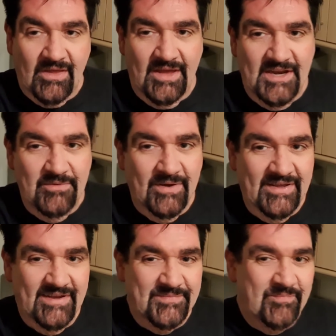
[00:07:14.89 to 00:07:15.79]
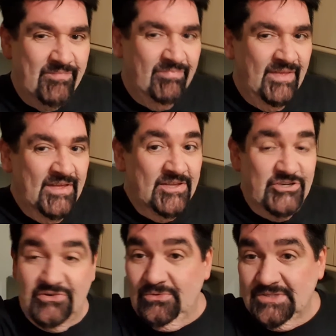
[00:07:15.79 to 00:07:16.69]
Anyway,
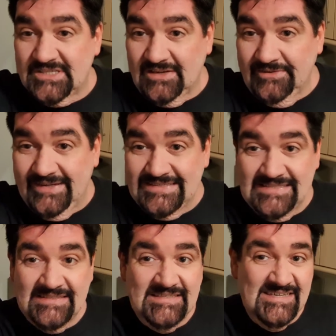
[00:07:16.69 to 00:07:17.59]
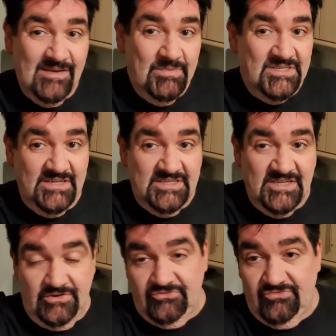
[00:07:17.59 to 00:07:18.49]
she'd also turned up, because
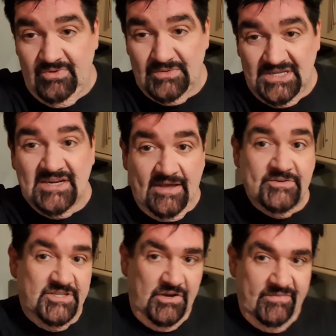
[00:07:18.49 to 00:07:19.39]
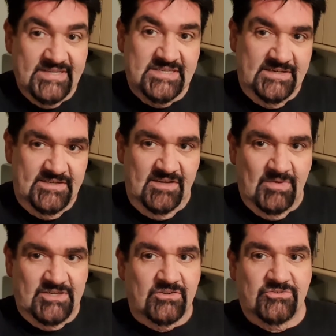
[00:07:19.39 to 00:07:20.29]
I was going to go to the university to do
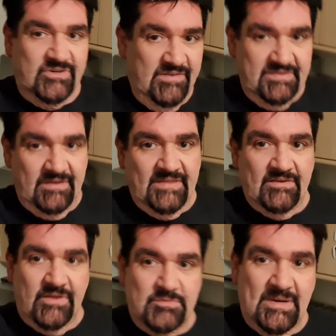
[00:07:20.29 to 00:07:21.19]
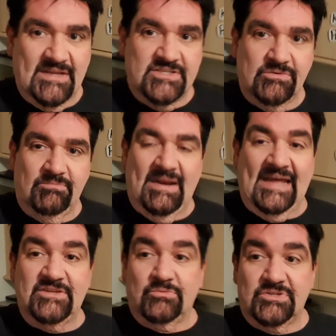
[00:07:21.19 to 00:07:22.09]
my doctorate, even though those plans all
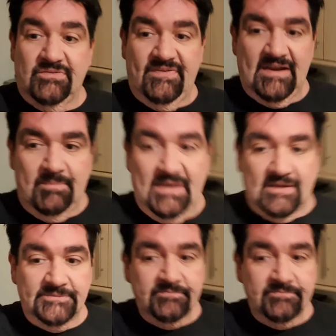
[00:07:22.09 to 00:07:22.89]
sort of fell apart.